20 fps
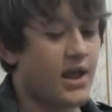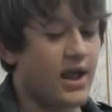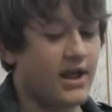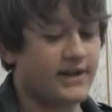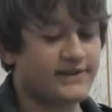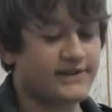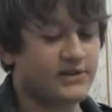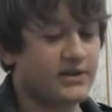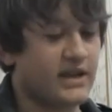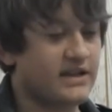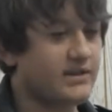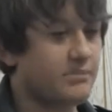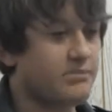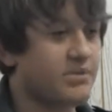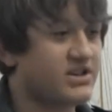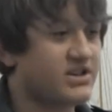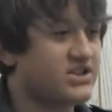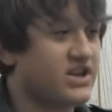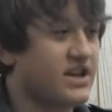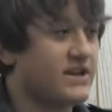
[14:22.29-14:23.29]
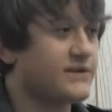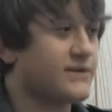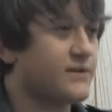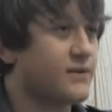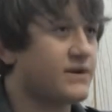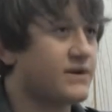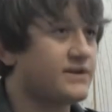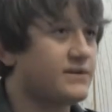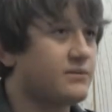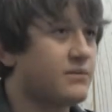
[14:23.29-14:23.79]
And so that's a big change for
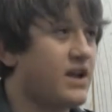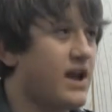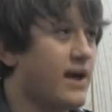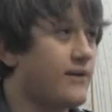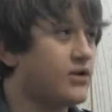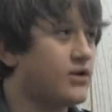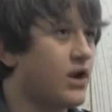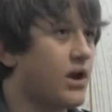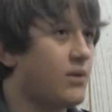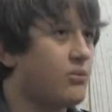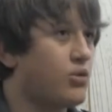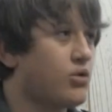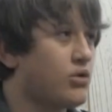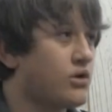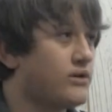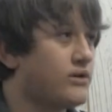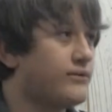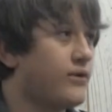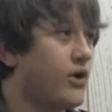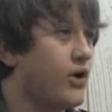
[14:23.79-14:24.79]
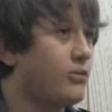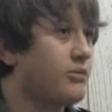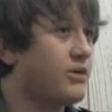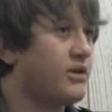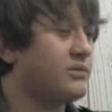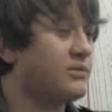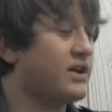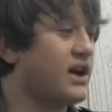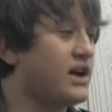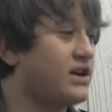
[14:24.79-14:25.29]
us, and we have a lot more
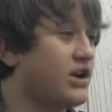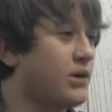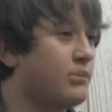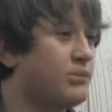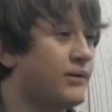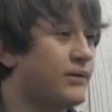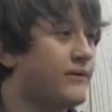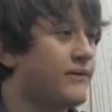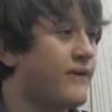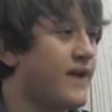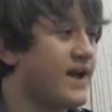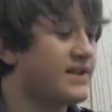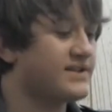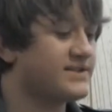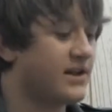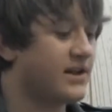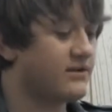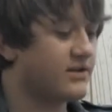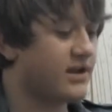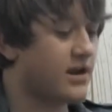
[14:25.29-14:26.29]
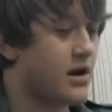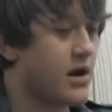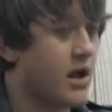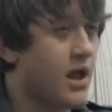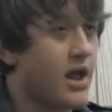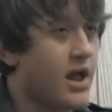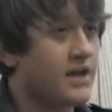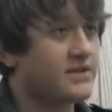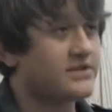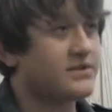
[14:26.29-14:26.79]
involvement. We got a couple of fans out there.
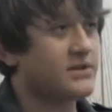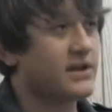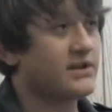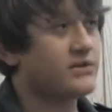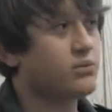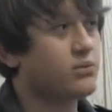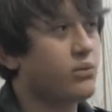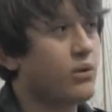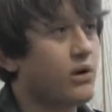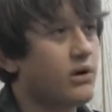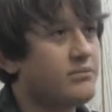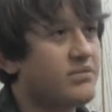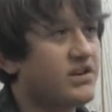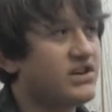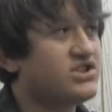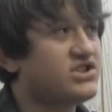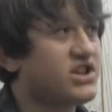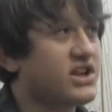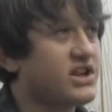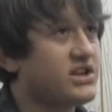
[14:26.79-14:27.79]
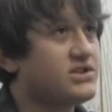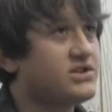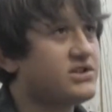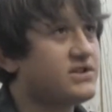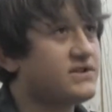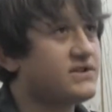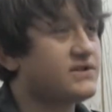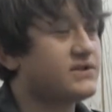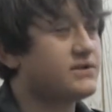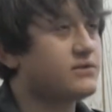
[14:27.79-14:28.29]
And so that's one of the big
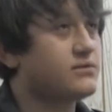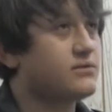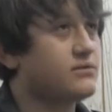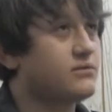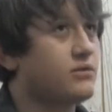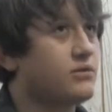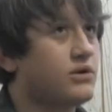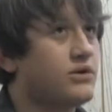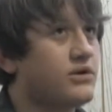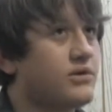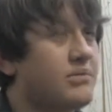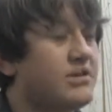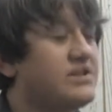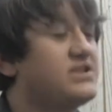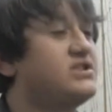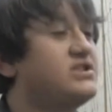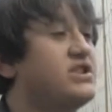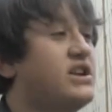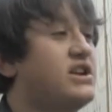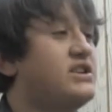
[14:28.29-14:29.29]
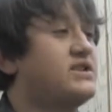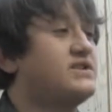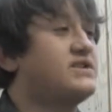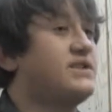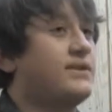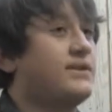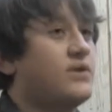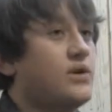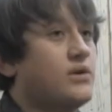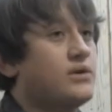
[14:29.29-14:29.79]
changes
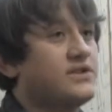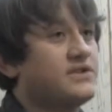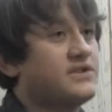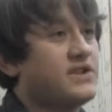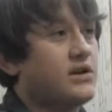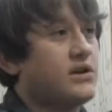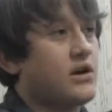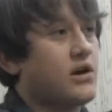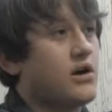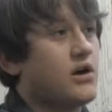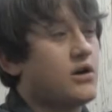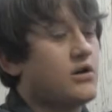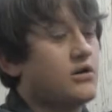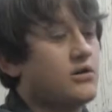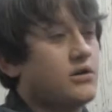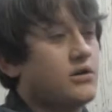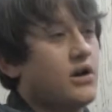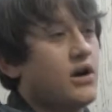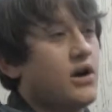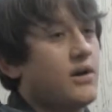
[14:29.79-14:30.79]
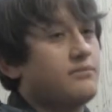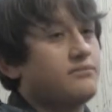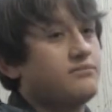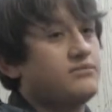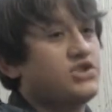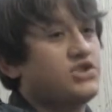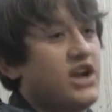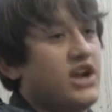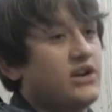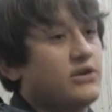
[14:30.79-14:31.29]
I've noticed in our
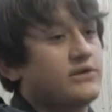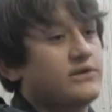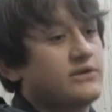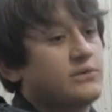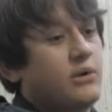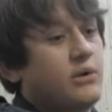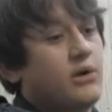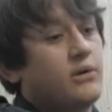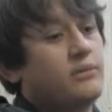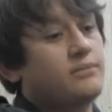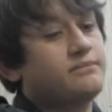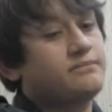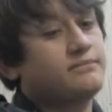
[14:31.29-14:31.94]
channel as well.